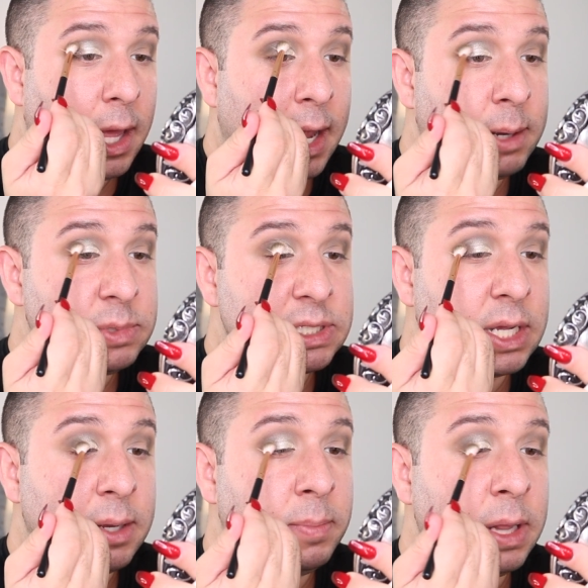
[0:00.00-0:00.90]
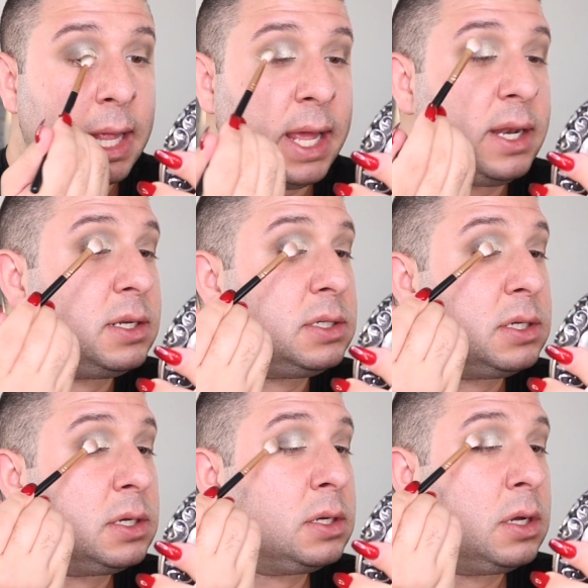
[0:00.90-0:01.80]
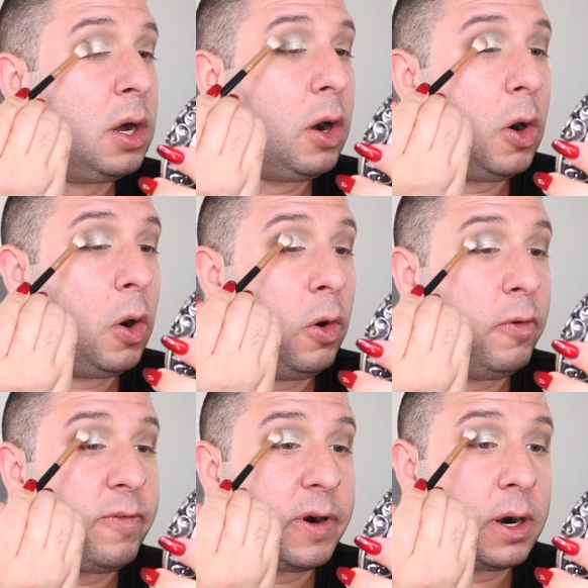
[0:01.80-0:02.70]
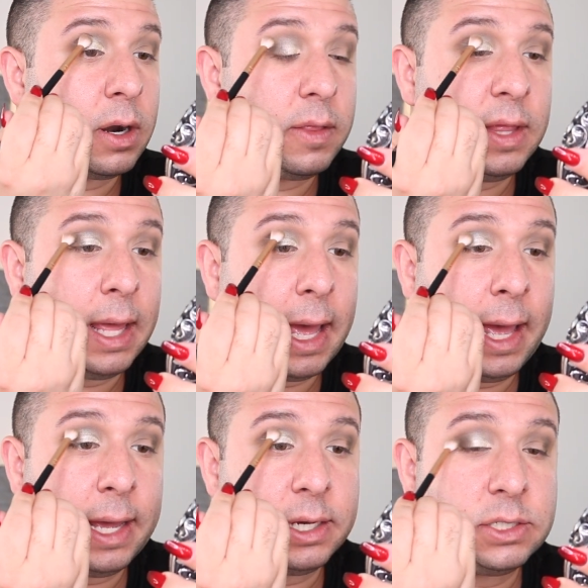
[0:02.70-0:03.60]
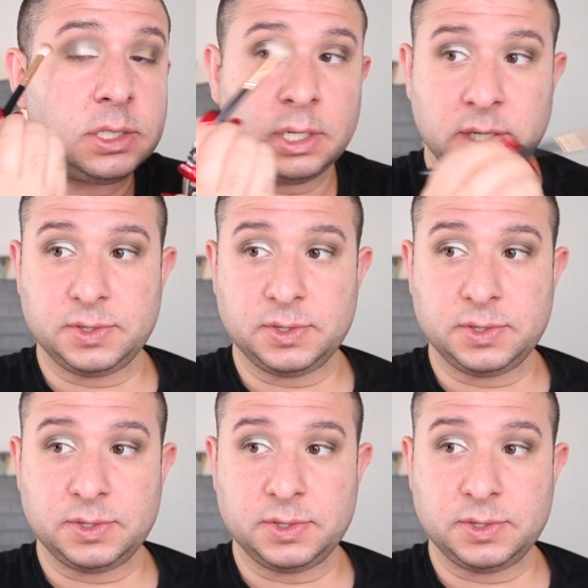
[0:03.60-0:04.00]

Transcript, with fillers: And I'm just going to blend over the edge